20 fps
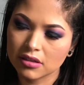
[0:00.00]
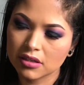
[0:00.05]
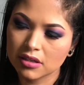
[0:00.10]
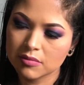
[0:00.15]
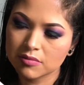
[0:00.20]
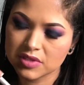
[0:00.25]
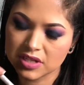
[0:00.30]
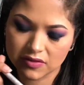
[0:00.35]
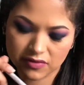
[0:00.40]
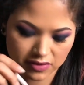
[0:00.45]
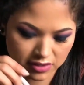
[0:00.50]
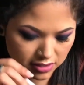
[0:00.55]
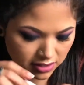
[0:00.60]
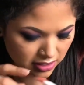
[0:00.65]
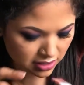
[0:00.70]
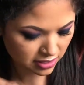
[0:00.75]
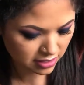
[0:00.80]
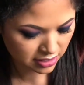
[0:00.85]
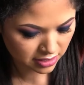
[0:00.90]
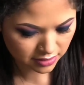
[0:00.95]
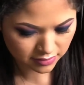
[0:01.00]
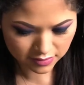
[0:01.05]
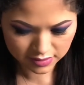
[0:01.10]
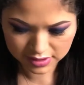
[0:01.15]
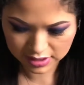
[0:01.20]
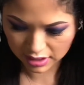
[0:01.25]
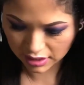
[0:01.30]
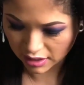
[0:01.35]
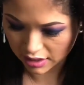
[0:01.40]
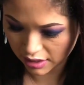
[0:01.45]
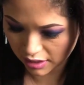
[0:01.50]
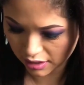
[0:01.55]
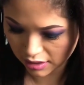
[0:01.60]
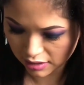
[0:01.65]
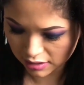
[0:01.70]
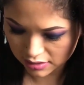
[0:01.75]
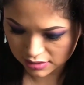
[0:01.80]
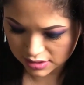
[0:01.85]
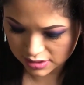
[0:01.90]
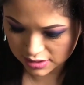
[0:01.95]
I'm definitely going to use
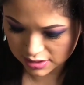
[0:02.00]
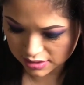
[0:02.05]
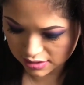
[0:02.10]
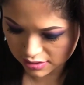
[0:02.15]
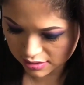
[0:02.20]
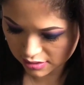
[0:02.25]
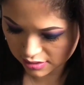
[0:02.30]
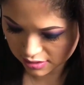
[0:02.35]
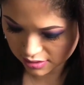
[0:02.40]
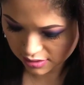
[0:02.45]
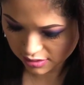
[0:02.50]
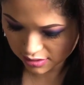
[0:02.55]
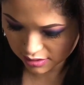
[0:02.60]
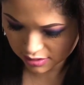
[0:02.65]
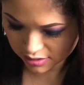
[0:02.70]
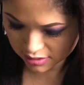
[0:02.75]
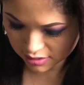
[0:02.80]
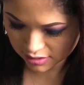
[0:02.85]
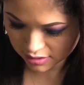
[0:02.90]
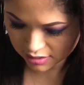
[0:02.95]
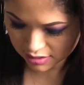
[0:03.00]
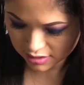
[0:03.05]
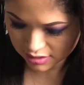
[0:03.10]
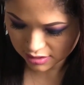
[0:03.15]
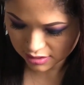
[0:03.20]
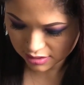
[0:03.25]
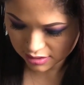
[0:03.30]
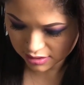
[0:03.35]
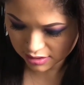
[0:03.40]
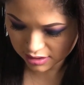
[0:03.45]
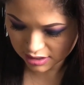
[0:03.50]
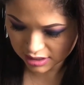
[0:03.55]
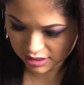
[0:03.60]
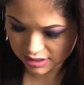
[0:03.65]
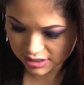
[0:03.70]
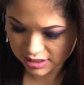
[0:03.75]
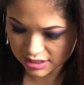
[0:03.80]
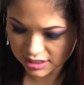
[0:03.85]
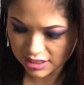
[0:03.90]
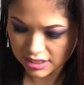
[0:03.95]
that.
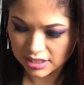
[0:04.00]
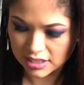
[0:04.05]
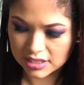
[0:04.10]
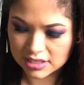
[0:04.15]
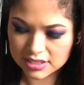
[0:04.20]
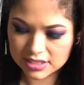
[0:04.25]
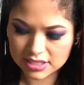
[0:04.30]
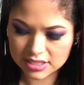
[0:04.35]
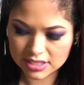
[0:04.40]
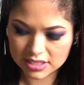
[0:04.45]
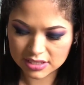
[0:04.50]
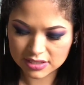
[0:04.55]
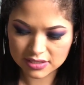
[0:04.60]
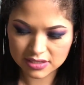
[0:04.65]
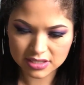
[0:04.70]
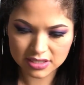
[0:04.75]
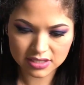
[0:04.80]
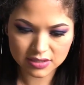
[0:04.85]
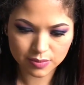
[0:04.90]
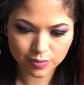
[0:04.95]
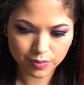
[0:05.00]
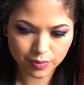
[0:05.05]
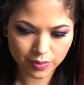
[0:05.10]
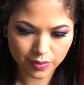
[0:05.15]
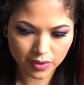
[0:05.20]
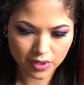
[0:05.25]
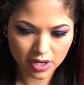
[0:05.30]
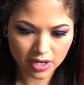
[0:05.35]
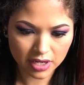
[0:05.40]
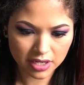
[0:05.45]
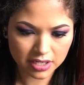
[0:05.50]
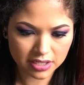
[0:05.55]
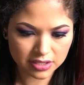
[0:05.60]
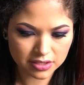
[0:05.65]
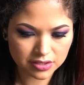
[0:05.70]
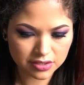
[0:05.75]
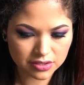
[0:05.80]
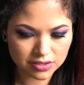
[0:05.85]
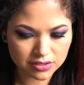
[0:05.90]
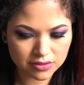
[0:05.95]
Next thing I see is this
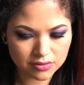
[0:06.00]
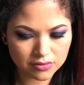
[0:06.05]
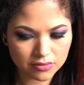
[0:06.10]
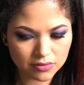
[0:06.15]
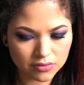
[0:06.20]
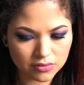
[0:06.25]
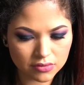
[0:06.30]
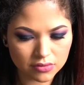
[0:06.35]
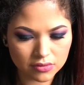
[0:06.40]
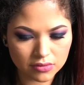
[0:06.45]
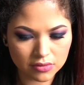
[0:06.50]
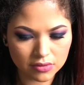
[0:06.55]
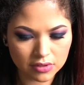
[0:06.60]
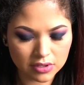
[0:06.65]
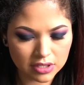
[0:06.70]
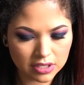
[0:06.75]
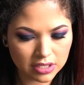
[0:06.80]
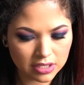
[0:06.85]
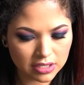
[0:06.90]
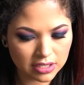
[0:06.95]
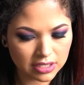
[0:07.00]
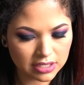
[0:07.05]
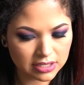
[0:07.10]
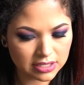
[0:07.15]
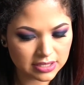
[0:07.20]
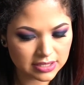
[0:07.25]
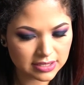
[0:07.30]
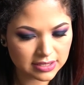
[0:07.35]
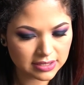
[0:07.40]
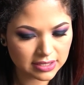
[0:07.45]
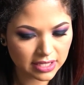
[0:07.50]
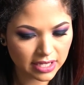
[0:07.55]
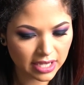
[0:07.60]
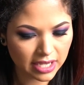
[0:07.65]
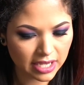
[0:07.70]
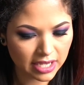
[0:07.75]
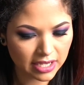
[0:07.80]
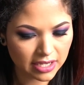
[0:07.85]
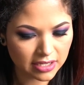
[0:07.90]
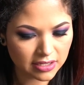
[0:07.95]
brush. Ooh, and this is
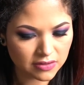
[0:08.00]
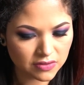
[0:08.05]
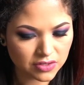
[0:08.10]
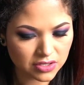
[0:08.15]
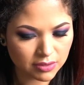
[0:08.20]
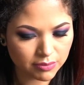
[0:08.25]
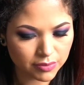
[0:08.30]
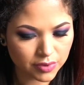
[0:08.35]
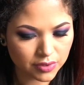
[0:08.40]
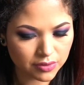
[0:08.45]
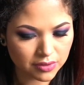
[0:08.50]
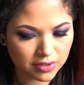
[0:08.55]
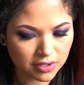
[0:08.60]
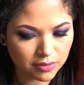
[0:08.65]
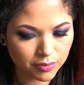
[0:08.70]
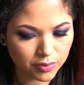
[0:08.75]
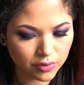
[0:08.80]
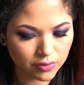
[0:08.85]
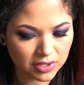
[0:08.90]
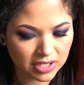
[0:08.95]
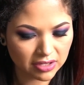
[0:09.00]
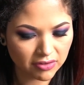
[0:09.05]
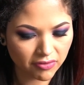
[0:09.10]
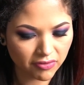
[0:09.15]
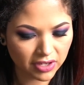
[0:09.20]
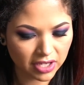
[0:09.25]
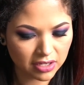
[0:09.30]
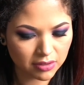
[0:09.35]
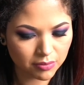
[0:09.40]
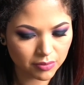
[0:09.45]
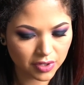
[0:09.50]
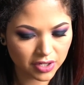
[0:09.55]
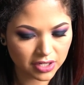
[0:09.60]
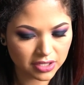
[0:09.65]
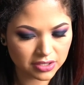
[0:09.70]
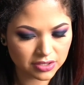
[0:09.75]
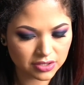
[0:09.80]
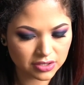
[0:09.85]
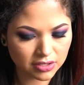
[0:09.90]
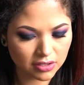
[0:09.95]
a Jumbo Kabuki fan
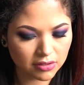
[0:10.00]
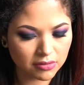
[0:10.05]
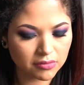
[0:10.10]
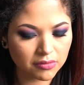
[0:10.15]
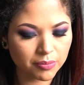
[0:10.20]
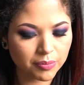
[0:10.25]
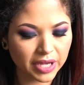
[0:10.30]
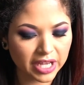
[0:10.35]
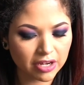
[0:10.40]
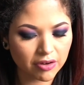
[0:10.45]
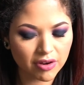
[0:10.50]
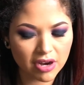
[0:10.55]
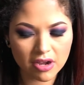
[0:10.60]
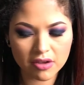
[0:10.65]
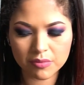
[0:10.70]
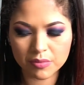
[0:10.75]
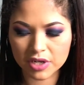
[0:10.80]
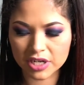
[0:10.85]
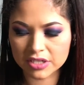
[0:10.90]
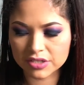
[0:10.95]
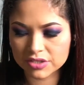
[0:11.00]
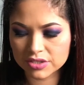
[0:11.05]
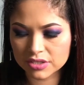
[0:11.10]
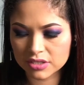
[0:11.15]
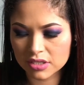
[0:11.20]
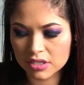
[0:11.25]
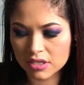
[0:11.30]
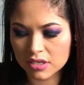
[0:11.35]
brush. Oh, by Crown Brush.